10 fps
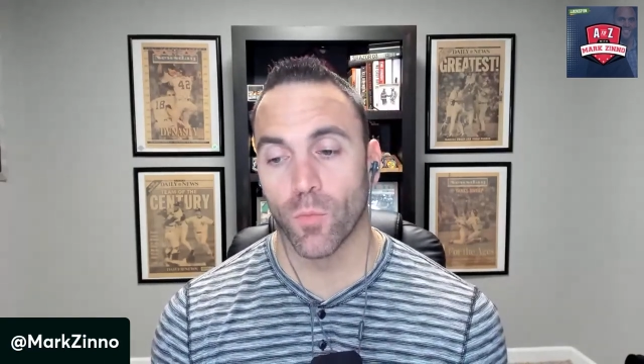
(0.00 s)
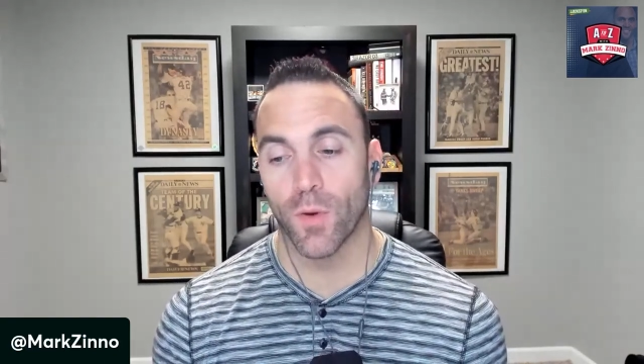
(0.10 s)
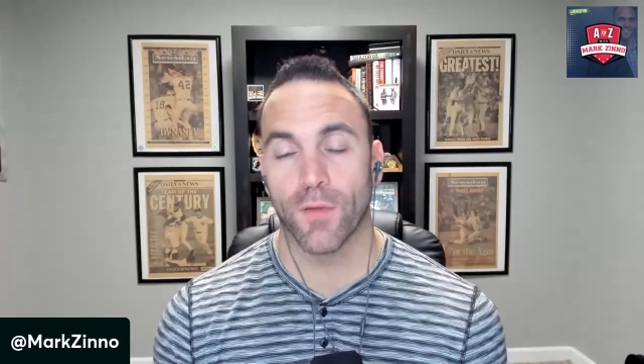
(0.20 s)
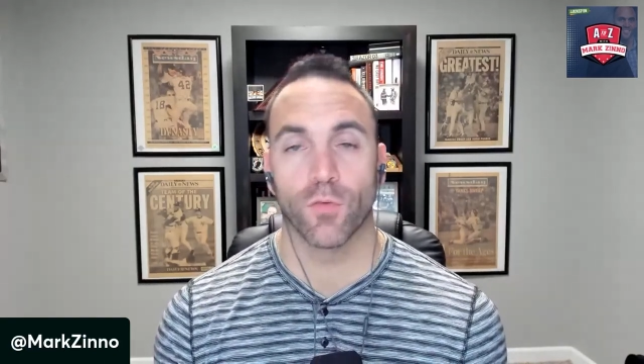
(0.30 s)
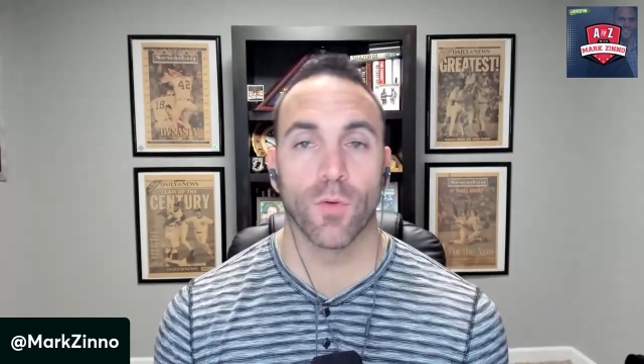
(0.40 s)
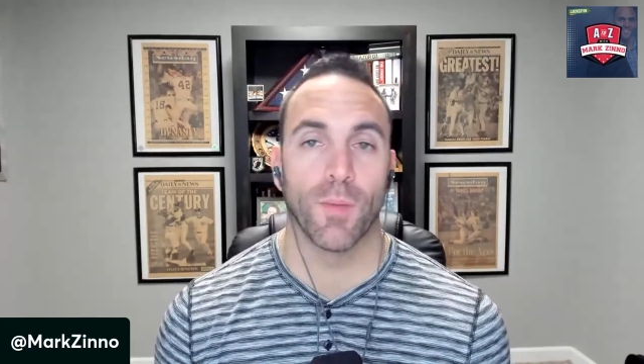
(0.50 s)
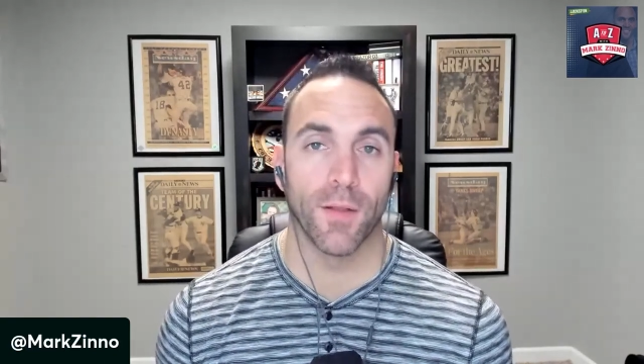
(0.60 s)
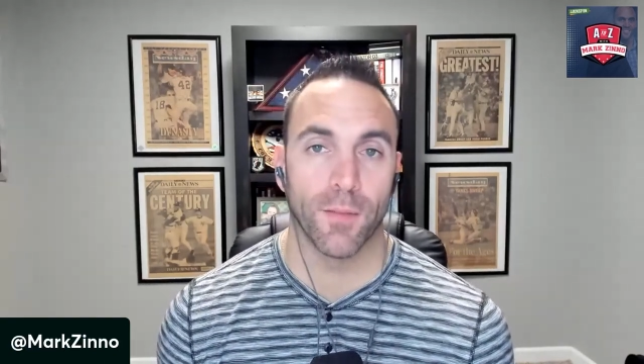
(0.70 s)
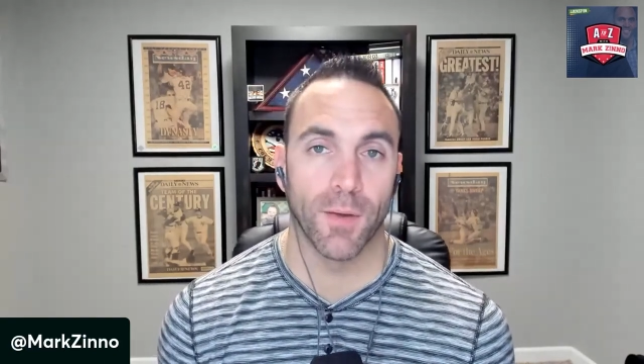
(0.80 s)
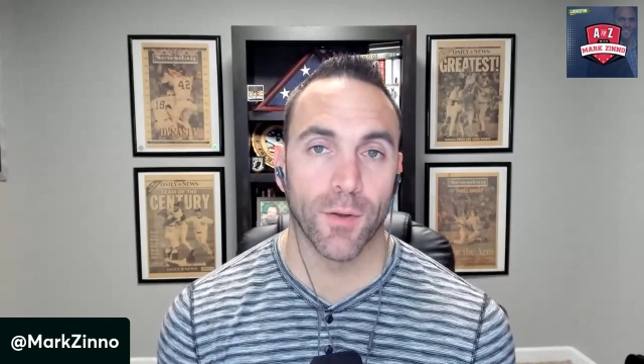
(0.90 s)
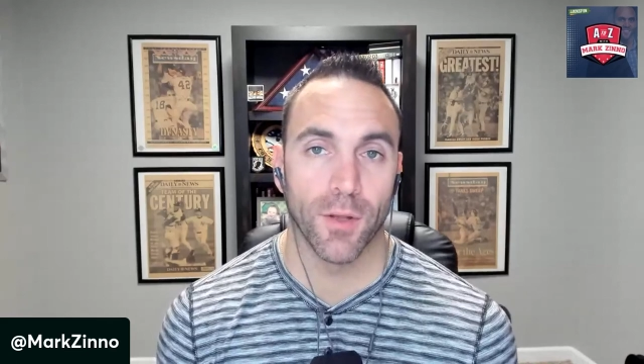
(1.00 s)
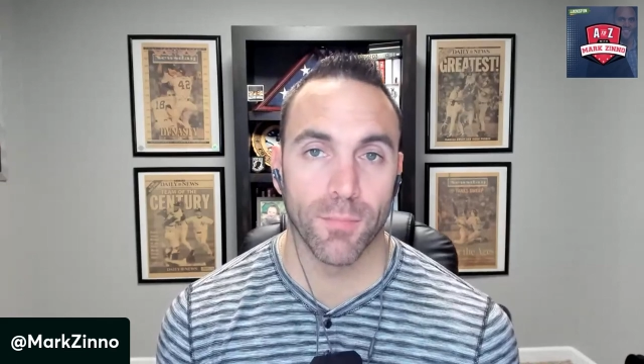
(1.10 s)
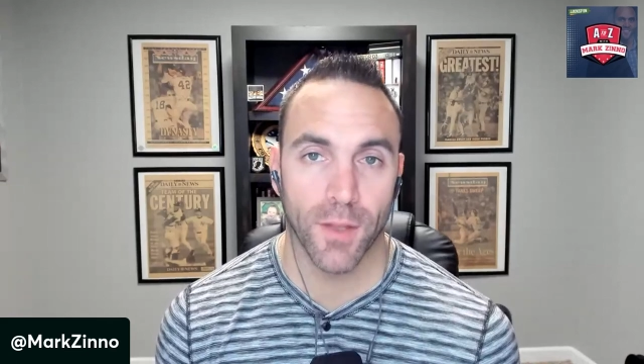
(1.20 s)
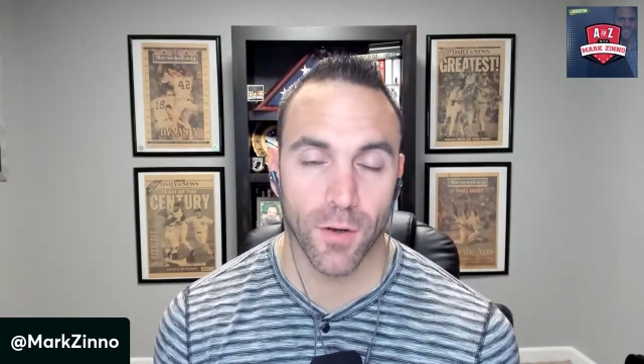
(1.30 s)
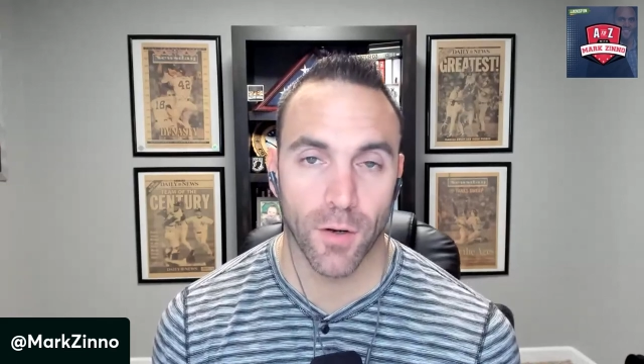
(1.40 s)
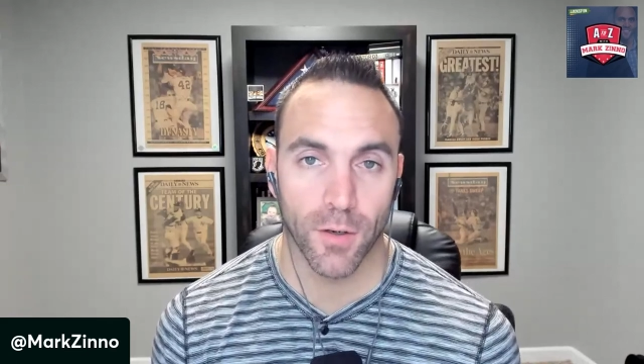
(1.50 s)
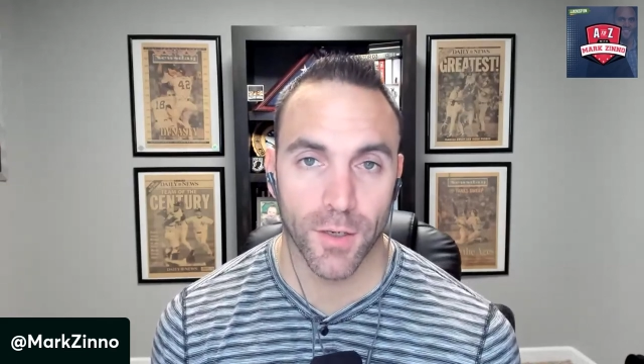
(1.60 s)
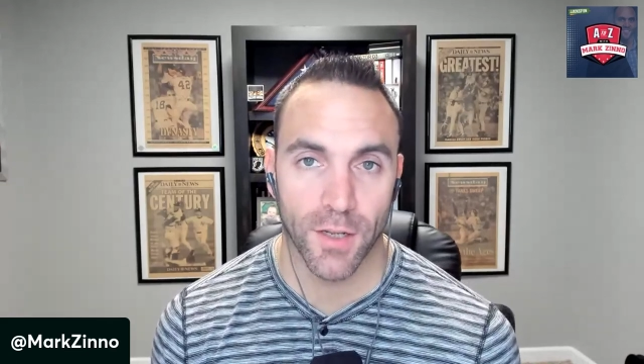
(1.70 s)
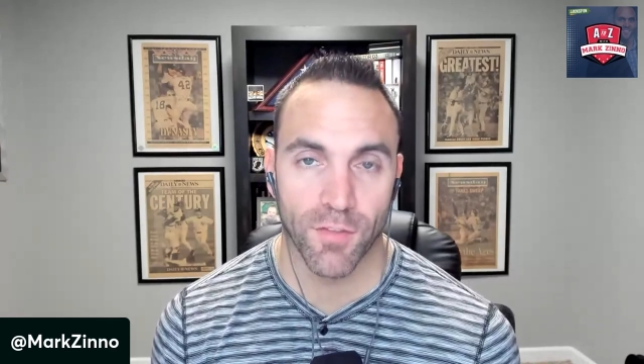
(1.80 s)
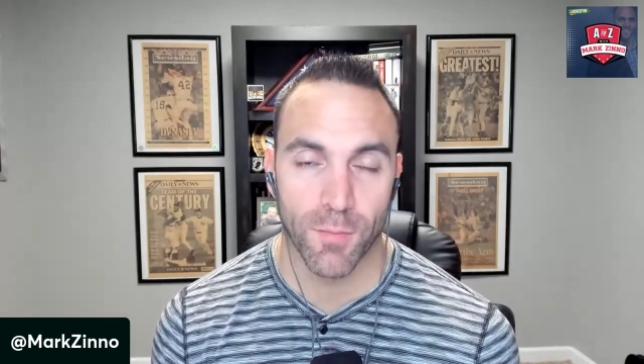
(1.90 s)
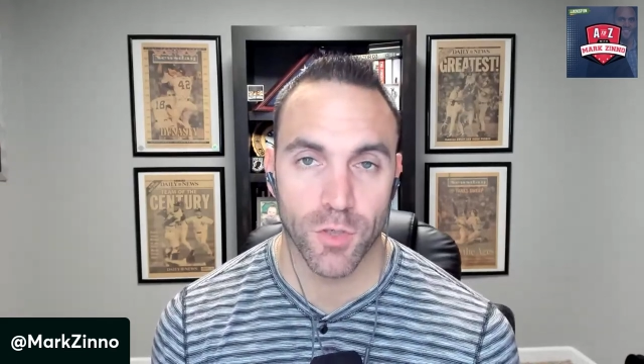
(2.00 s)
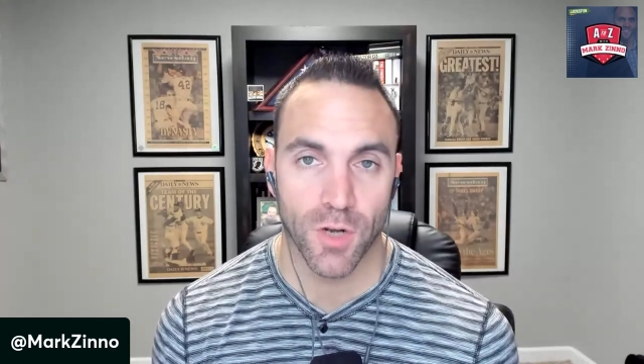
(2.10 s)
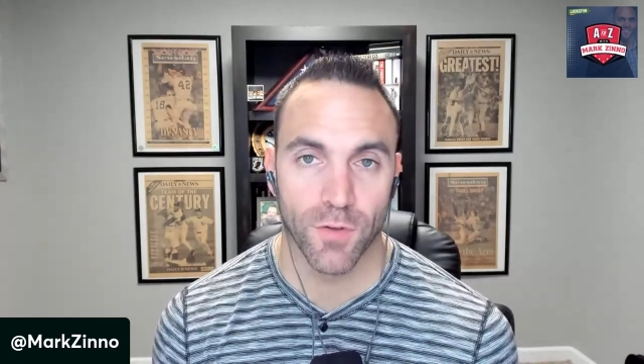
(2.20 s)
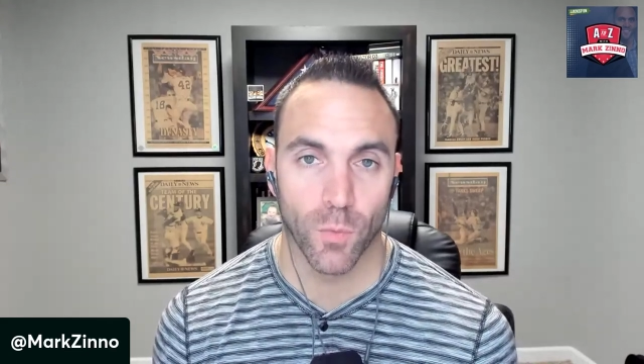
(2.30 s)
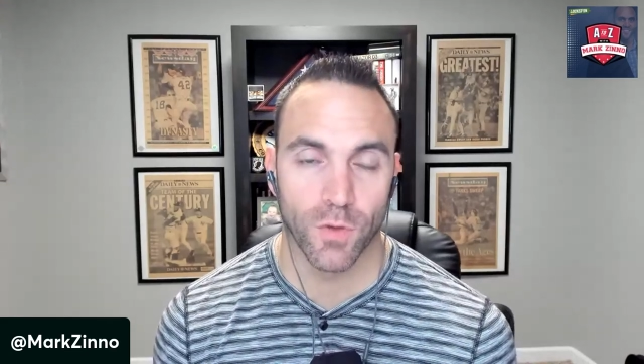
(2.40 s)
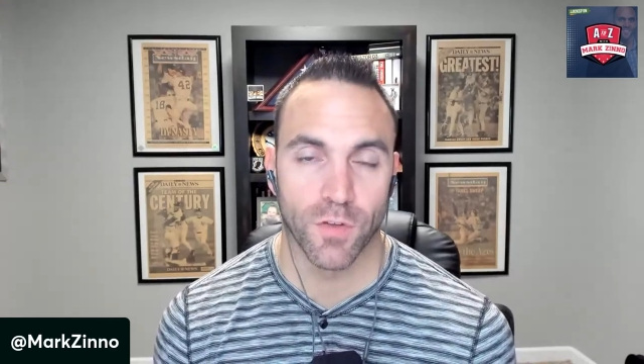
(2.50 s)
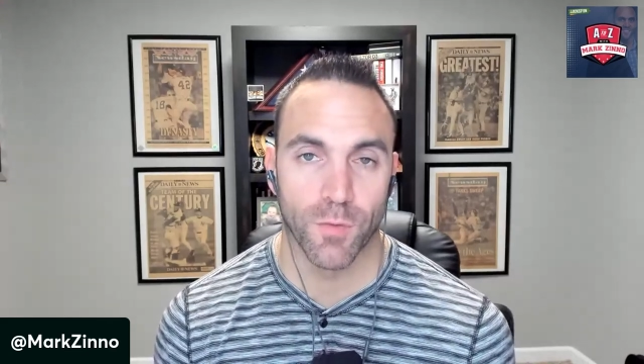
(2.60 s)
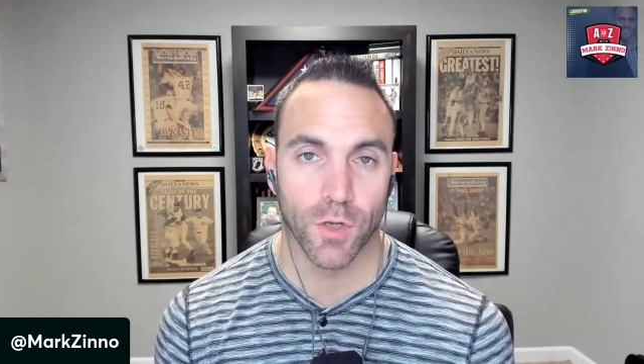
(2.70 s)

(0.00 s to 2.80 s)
We have to remind them how dumb they are and give them a shovel of wisdom.